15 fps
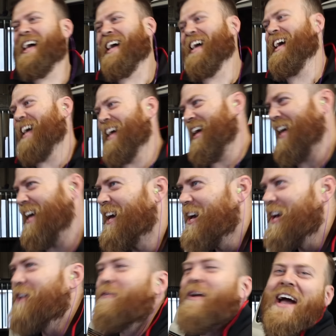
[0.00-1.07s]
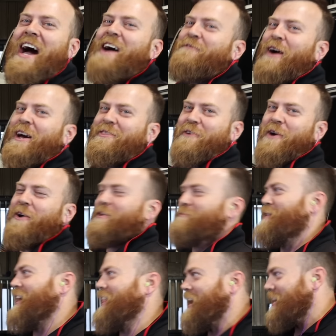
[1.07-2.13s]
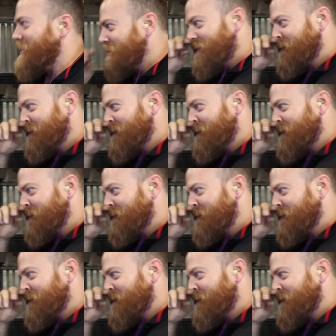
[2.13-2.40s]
already doing it. We're halfway through it, brother.